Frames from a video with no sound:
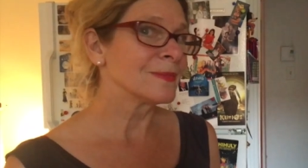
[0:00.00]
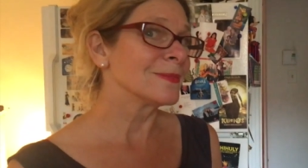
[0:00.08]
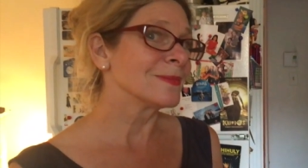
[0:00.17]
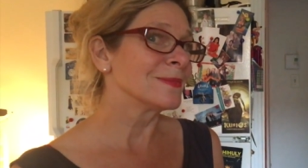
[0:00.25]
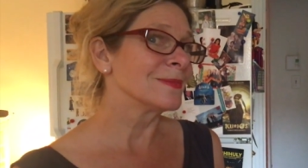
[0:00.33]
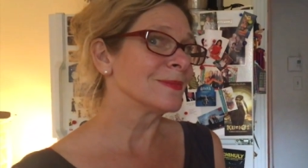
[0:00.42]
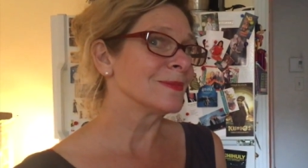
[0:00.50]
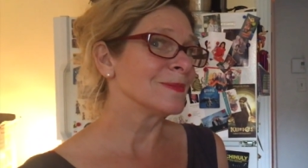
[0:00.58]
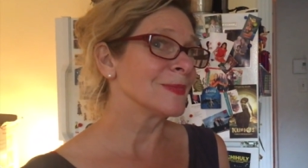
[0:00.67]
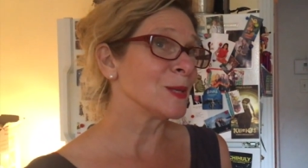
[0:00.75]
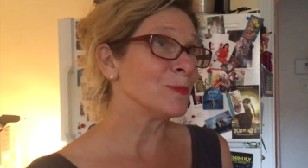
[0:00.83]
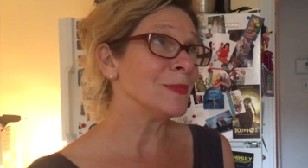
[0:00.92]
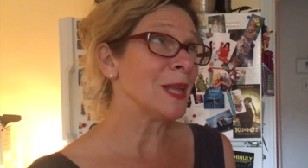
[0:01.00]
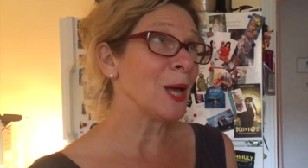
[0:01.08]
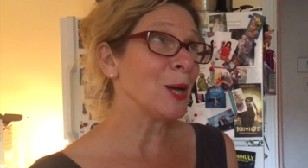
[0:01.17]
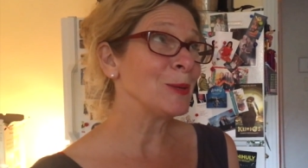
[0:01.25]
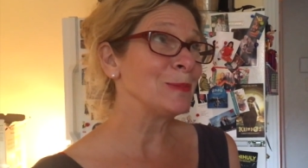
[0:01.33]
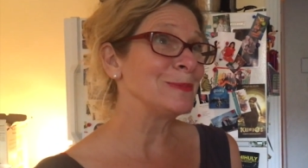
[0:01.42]
yum
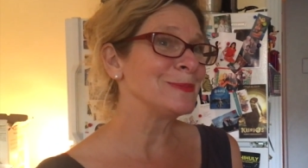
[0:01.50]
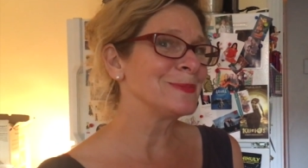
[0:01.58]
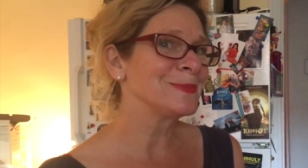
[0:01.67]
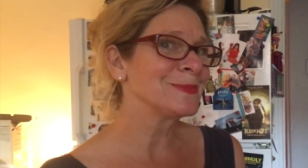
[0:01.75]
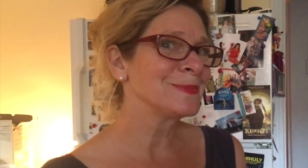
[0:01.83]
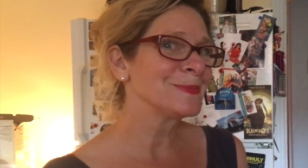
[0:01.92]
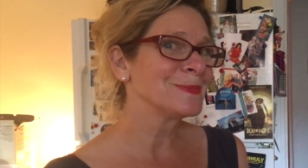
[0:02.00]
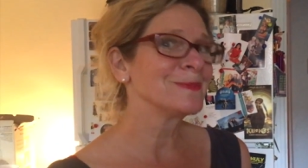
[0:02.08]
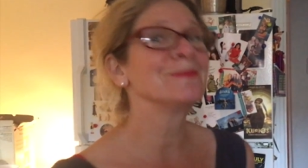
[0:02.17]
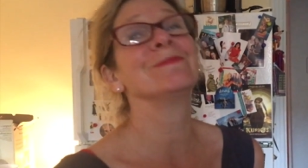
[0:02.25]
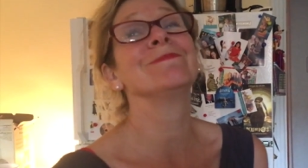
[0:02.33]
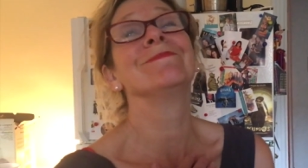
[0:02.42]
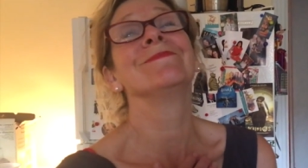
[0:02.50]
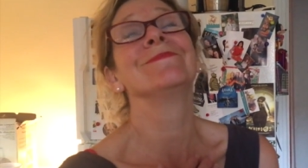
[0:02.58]
bon appetit mm